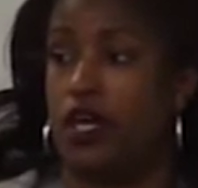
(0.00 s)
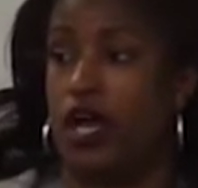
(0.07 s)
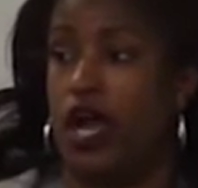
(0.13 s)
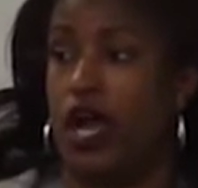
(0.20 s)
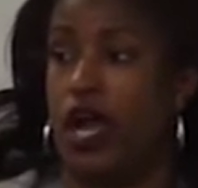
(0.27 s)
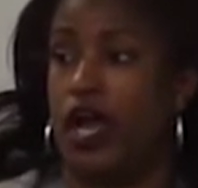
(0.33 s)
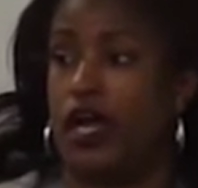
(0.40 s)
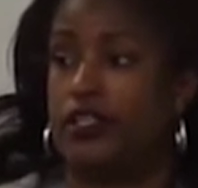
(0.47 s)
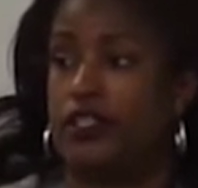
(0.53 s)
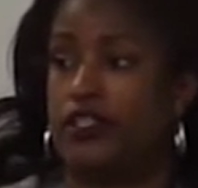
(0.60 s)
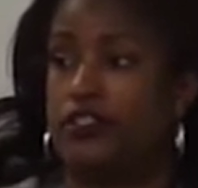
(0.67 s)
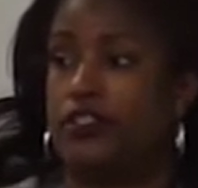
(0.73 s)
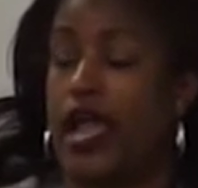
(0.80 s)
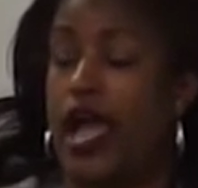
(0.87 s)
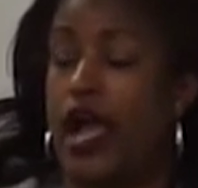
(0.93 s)
Uh,
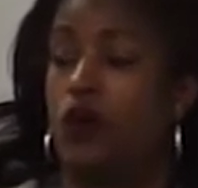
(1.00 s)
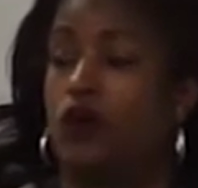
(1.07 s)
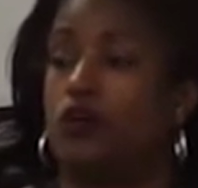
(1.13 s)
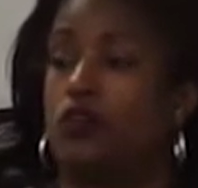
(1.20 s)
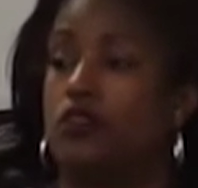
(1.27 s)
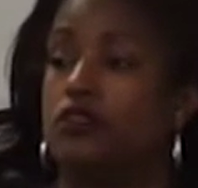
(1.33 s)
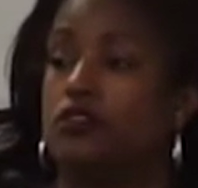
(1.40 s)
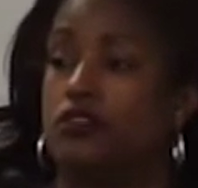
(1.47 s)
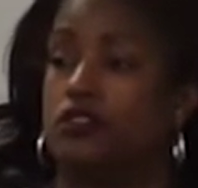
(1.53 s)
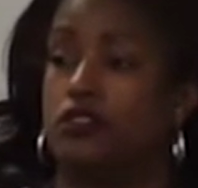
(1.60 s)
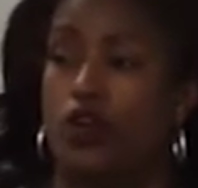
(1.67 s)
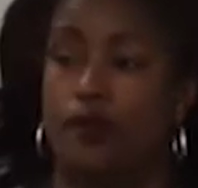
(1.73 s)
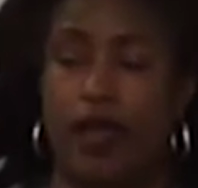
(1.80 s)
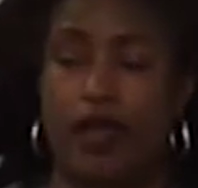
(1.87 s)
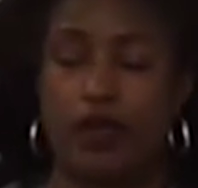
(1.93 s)
now,
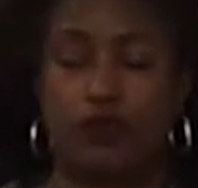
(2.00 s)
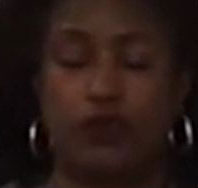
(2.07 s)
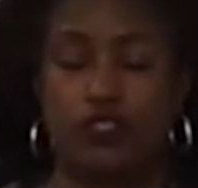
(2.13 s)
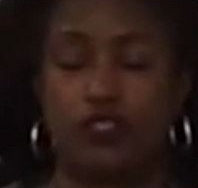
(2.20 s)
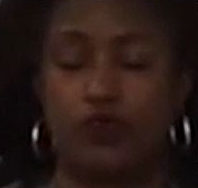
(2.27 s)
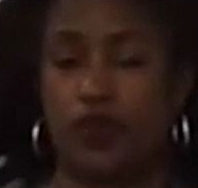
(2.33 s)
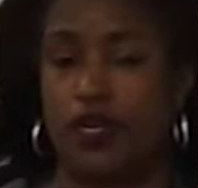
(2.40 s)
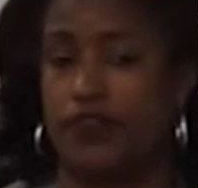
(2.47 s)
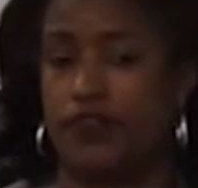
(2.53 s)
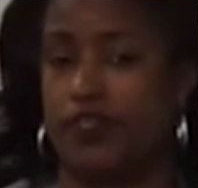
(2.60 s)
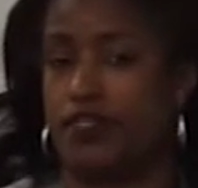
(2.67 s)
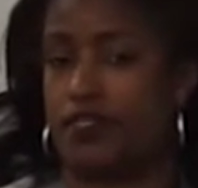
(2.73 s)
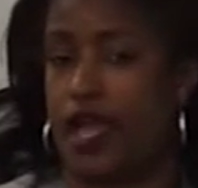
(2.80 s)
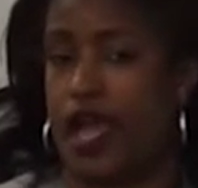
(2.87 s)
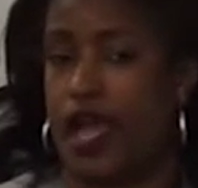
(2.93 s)
no matter which one of
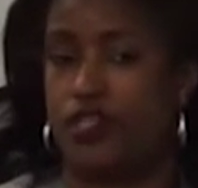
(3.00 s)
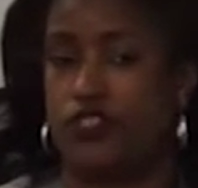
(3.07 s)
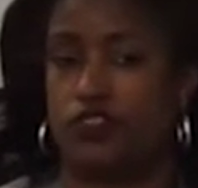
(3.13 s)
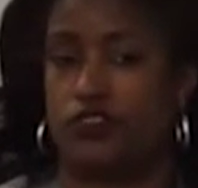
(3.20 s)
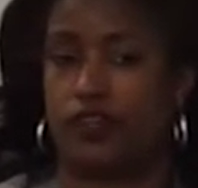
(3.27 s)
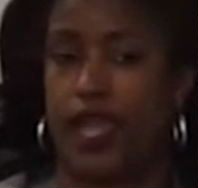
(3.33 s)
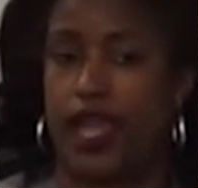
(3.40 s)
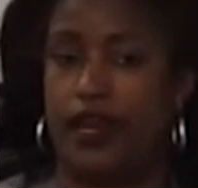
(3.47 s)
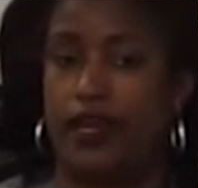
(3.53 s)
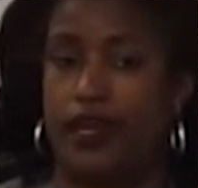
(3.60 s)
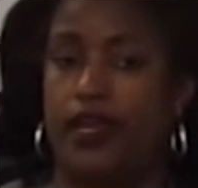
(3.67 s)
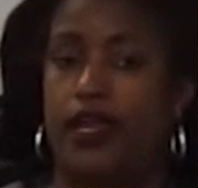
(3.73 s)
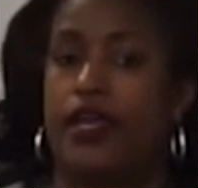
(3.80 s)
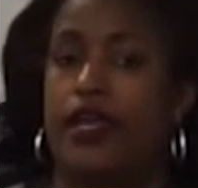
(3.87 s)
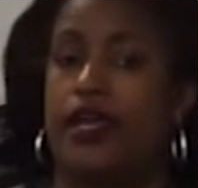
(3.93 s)
these guys you
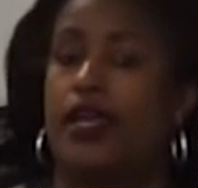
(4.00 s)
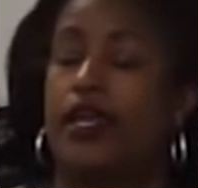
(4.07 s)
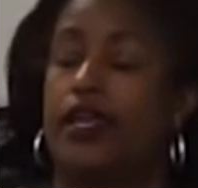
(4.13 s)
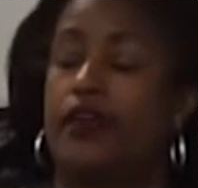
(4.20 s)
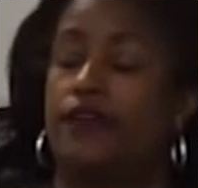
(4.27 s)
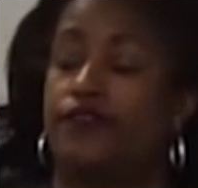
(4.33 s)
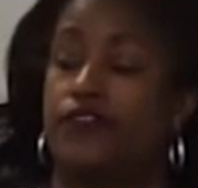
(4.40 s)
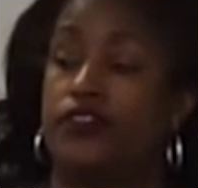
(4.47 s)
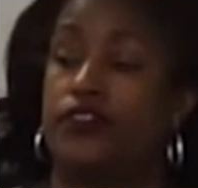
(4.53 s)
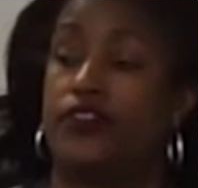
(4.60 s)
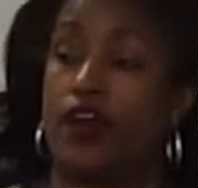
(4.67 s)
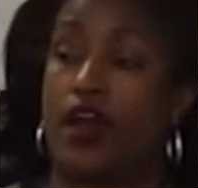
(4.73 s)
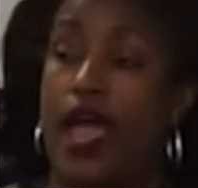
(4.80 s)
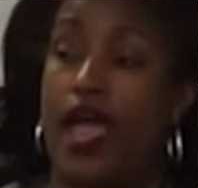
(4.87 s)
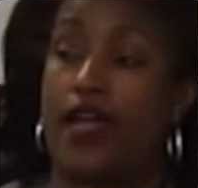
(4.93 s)
get, if
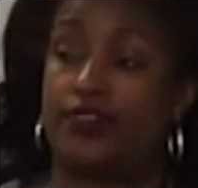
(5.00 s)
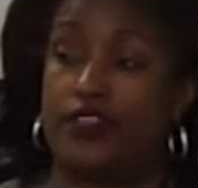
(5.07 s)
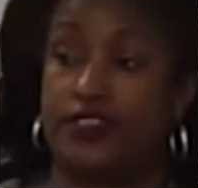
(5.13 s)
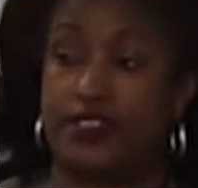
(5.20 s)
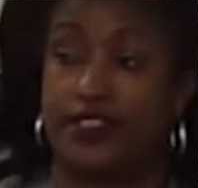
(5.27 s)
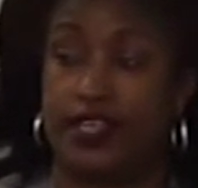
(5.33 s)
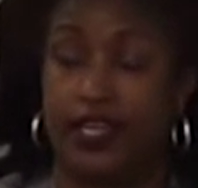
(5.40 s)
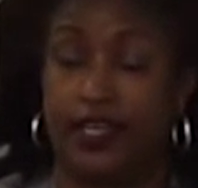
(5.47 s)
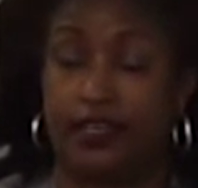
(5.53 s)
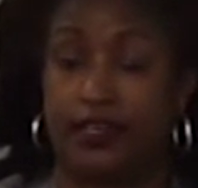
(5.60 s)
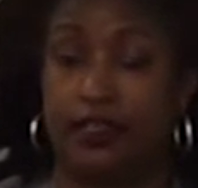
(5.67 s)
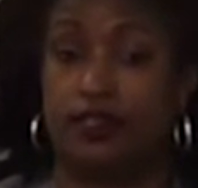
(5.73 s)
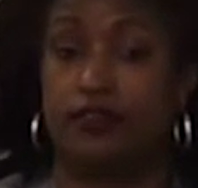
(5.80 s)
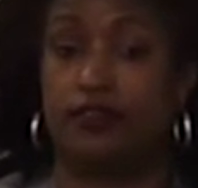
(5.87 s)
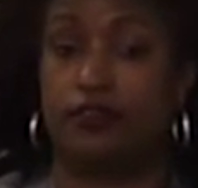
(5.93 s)
they're at the
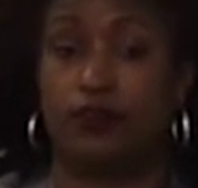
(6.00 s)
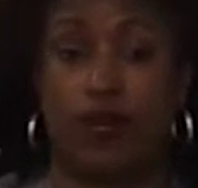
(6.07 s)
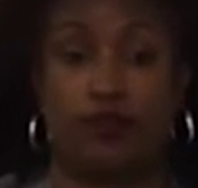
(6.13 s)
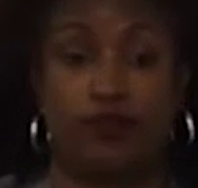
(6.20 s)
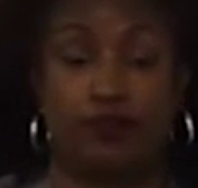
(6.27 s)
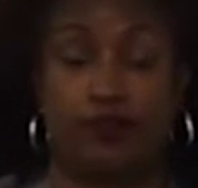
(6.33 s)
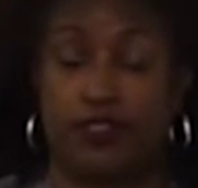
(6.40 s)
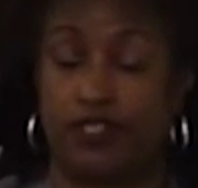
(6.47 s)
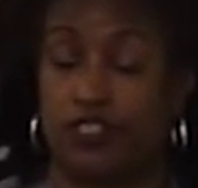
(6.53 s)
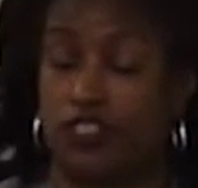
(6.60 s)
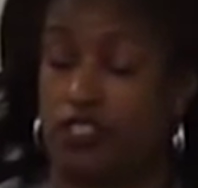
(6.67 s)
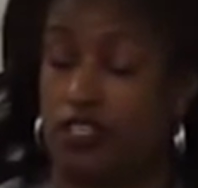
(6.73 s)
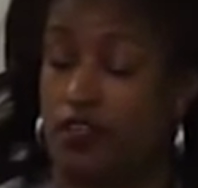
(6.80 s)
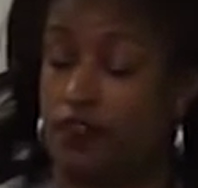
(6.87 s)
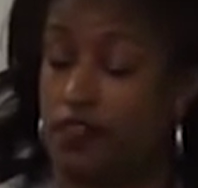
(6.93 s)
scene, whatever
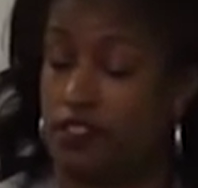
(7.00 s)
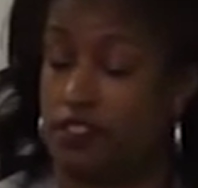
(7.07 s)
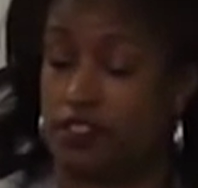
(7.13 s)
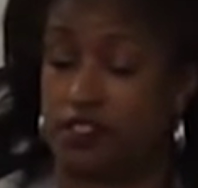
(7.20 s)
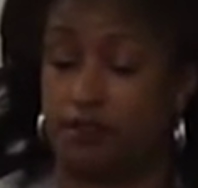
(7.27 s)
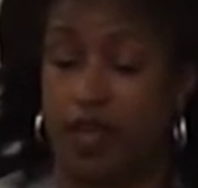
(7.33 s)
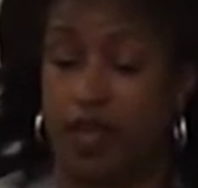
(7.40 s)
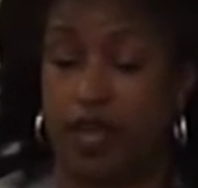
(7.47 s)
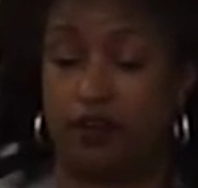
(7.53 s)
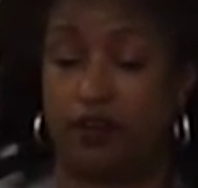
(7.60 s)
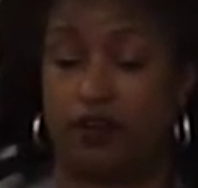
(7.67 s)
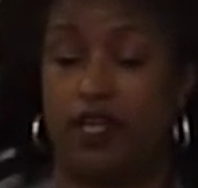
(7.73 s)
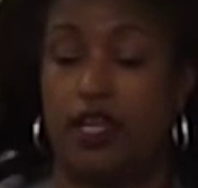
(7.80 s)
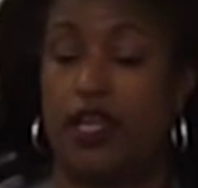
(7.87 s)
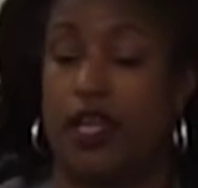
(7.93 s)
position they're in, it doesn't
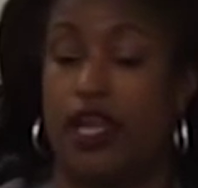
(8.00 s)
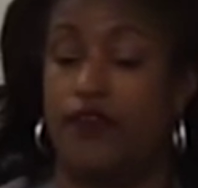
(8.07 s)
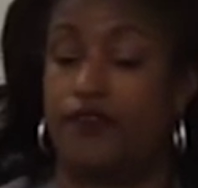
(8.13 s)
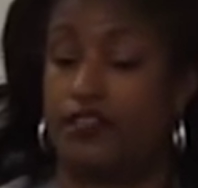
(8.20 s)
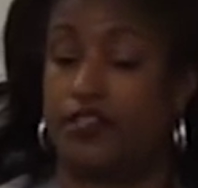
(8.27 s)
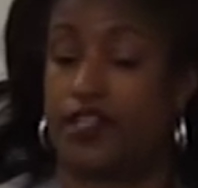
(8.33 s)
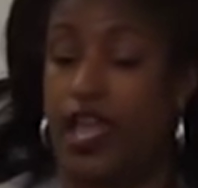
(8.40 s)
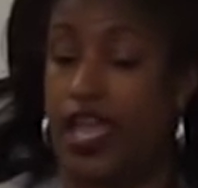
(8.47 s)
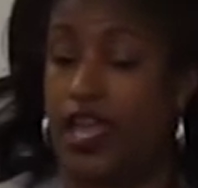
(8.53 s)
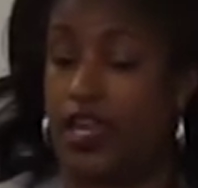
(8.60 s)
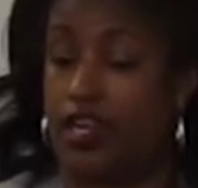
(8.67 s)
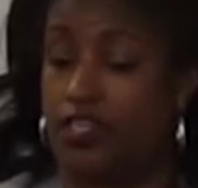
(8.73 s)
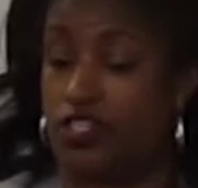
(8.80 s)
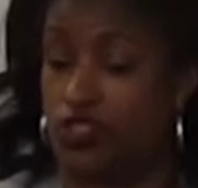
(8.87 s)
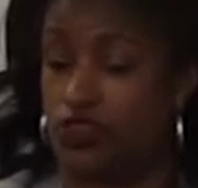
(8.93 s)
matter. If it's a head
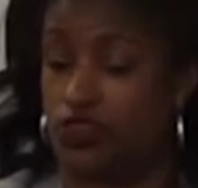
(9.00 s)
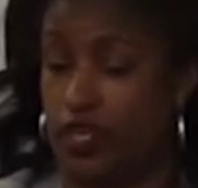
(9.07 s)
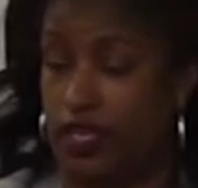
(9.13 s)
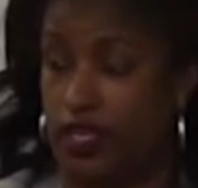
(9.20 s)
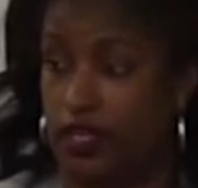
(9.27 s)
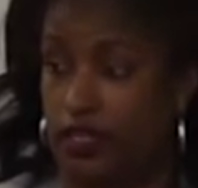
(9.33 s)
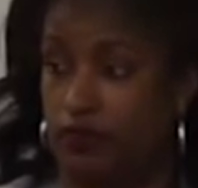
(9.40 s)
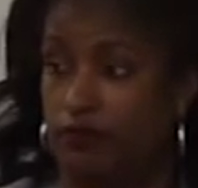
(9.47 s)
injury